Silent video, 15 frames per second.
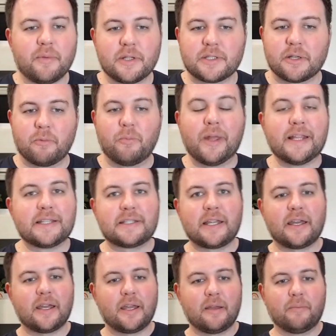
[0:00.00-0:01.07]
It's a
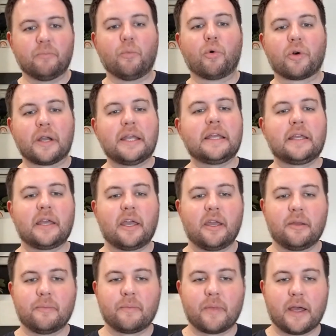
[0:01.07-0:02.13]
Wednesday morning
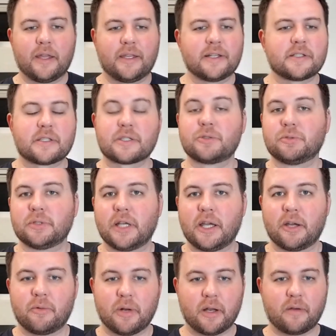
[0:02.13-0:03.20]
game. I think it's school day
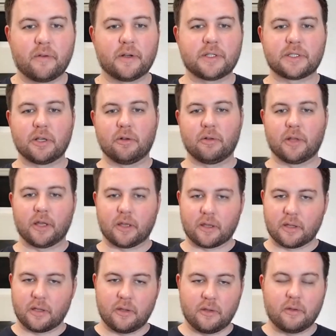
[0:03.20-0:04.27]
or whatever. So, like,
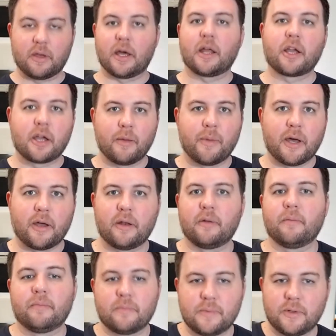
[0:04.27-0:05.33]
you got to come out
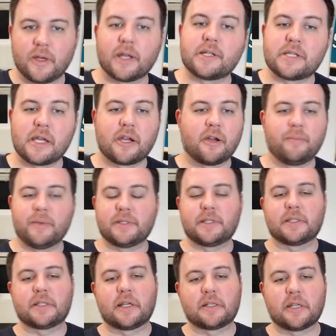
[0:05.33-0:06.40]
and you got to take care of
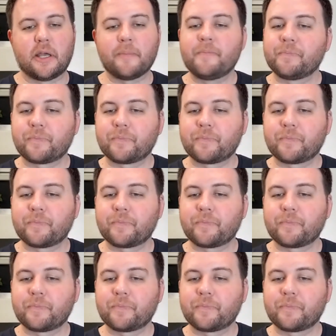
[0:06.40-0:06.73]
business that day.